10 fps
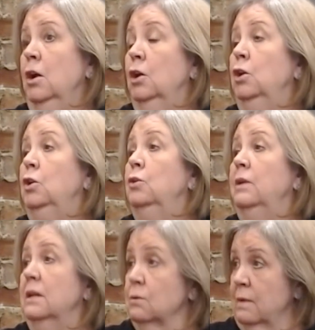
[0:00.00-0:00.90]
you
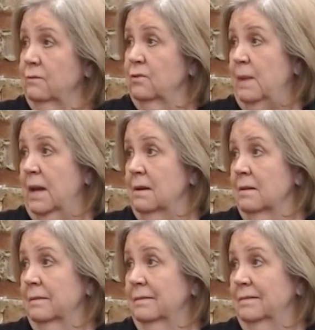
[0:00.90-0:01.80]
need to run for mayor.
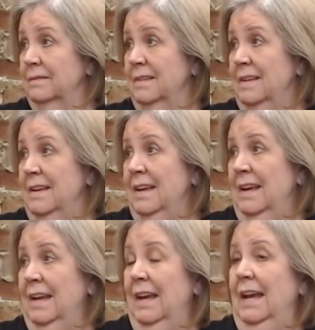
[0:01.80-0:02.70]

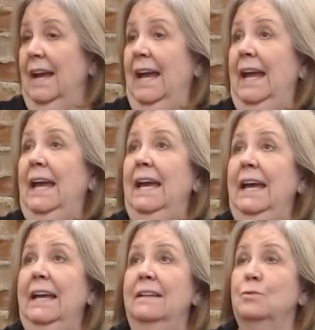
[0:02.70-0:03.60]
Wow.
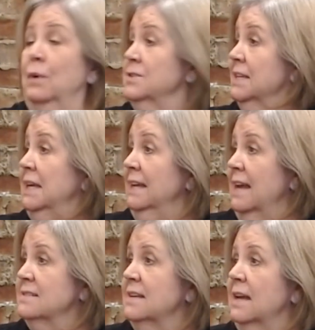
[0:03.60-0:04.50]
And once again, I
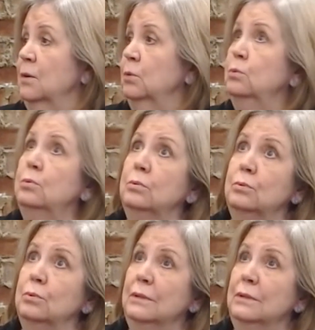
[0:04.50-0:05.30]
said, ooh.